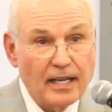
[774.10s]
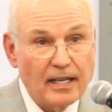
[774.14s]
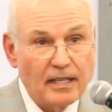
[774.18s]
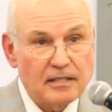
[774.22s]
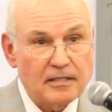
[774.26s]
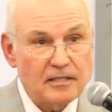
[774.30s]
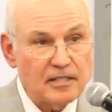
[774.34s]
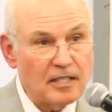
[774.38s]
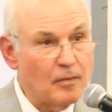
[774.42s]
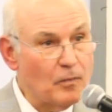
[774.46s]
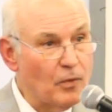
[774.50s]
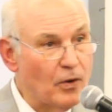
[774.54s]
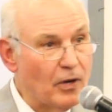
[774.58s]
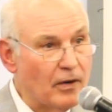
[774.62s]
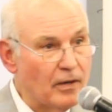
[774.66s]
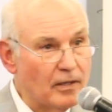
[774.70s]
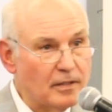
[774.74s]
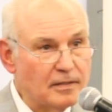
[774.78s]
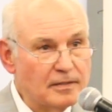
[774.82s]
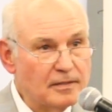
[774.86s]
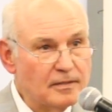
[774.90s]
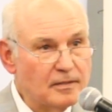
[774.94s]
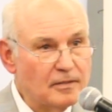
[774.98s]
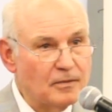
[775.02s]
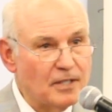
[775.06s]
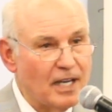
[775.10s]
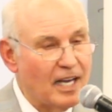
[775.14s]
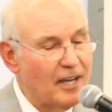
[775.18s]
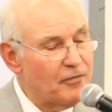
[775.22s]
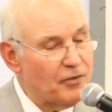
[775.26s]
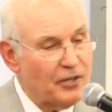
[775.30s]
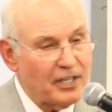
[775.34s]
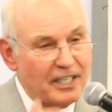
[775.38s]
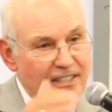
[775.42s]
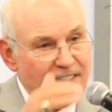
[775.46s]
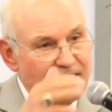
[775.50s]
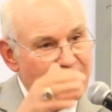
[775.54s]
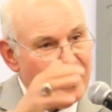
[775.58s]
somewhere, I
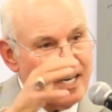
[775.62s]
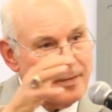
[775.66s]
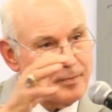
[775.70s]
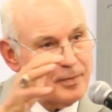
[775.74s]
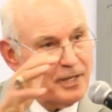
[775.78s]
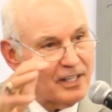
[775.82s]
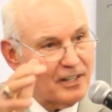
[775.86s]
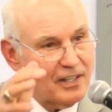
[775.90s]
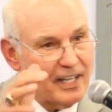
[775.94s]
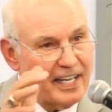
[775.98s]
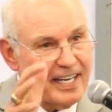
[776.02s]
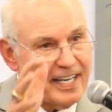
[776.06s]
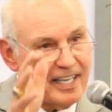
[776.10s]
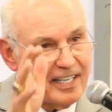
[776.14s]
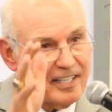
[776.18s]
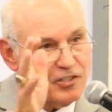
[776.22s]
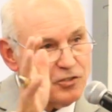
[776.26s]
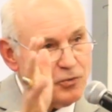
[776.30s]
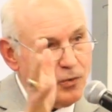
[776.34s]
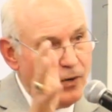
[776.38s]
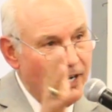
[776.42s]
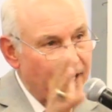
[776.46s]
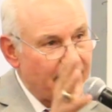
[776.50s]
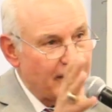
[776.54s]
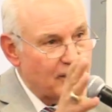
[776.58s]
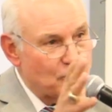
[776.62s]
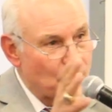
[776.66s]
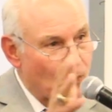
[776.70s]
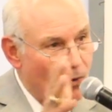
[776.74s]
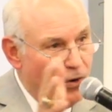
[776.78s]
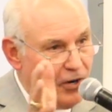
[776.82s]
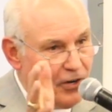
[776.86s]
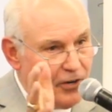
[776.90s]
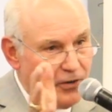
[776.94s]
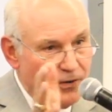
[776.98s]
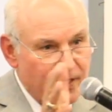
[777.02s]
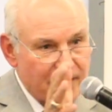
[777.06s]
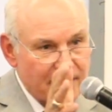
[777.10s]
forget the name of the lake, it's where
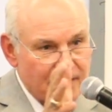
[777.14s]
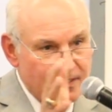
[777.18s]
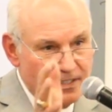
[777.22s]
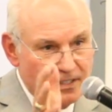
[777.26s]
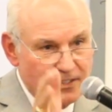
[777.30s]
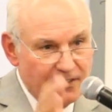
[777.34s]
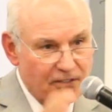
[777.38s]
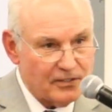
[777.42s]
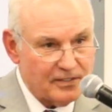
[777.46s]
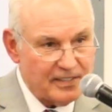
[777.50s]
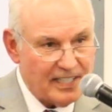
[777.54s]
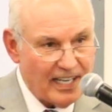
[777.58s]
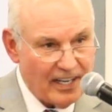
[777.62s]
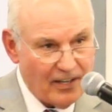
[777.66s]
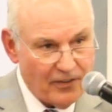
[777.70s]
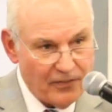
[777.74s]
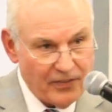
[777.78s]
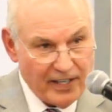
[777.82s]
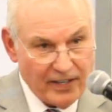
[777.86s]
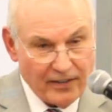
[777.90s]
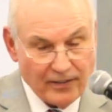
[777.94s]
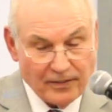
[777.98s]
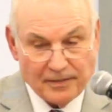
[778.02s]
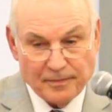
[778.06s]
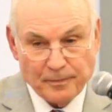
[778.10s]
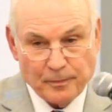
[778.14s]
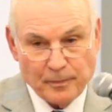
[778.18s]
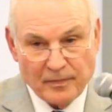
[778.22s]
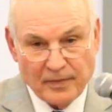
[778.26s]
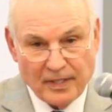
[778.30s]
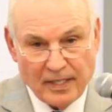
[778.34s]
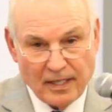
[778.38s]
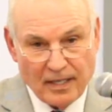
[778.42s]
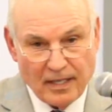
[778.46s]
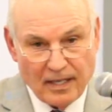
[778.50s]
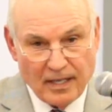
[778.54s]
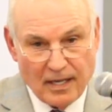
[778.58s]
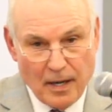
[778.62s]
Edgewater is, the little town there,
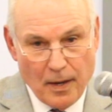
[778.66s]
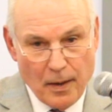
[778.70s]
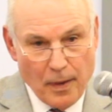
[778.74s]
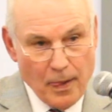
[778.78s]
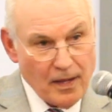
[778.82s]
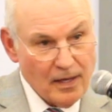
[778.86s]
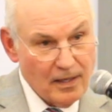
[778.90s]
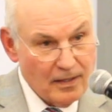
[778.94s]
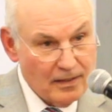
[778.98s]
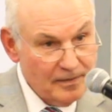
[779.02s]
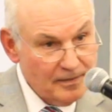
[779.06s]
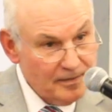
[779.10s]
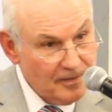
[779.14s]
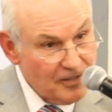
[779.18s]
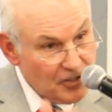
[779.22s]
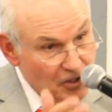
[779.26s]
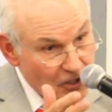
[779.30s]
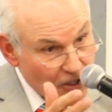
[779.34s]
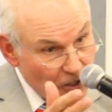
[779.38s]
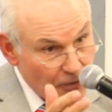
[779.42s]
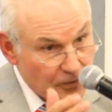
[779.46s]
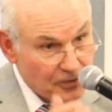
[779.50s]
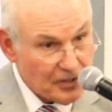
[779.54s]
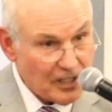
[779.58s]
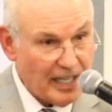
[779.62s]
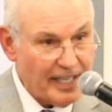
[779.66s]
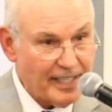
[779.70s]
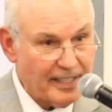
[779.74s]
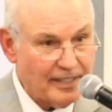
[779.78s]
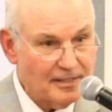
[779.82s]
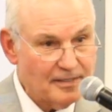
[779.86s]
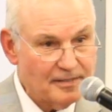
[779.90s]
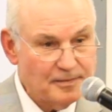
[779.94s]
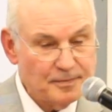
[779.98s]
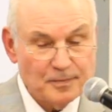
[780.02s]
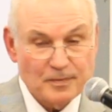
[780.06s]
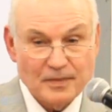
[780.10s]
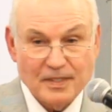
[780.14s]
Sloan's Lake.
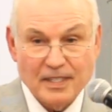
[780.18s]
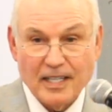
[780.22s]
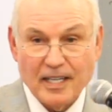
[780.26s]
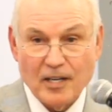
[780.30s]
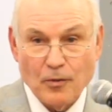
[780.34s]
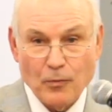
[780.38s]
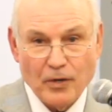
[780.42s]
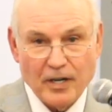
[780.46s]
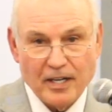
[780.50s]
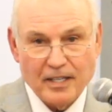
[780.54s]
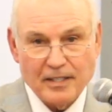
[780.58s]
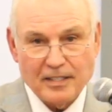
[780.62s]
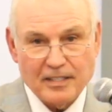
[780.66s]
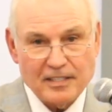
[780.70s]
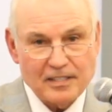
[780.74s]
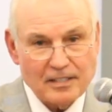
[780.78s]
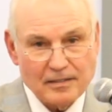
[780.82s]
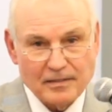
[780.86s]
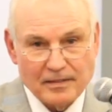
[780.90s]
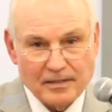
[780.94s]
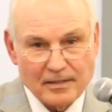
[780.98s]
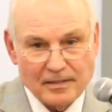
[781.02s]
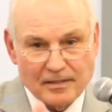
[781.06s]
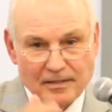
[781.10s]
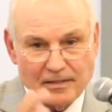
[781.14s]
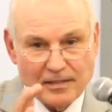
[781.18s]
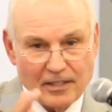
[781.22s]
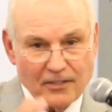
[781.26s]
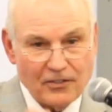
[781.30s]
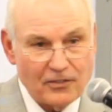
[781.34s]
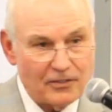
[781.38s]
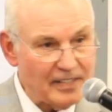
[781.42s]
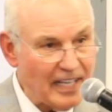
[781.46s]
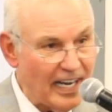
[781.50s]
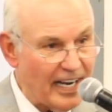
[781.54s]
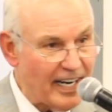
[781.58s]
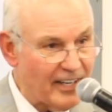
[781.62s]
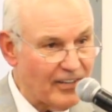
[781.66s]
And we're in this
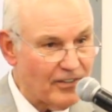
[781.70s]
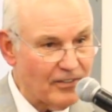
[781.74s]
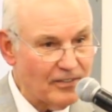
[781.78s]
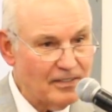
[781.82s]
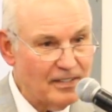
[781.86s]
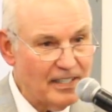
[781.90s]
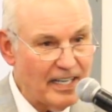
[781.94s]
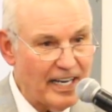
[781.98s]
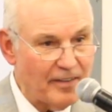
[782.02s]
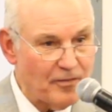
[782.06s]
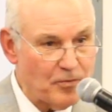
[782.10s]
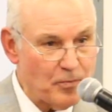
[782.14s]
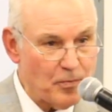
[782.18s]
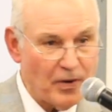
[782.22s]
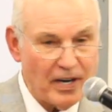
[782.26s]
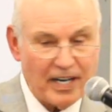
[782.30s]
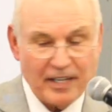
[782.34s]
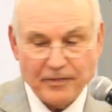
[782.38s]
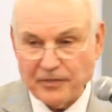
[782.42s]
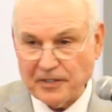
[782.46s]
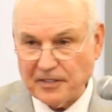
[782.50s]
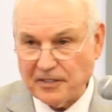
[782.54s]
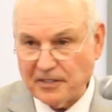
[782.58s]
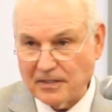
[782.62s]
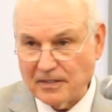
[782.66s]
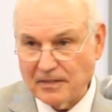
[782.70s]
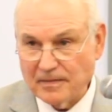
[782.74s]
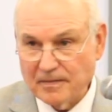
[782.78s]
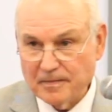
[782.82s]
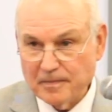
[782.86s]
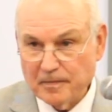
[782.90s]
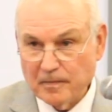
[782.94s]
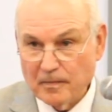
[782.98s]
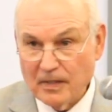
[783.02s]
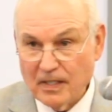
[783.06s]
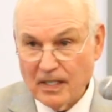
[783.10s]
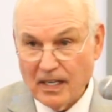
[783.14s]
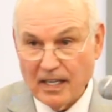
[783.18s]
little diner having breakfast.
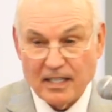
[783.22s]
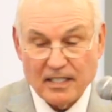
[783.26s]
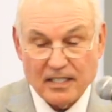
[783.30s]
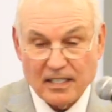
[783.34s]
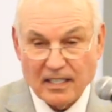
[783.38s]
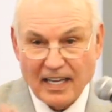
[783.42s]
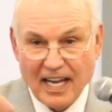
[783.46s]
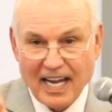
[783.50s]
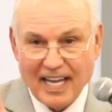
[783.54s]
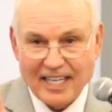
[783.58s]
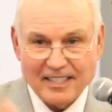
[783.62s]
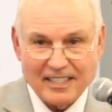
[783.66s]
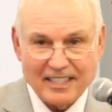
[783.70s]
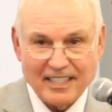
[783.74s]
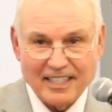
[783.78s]
And he said, God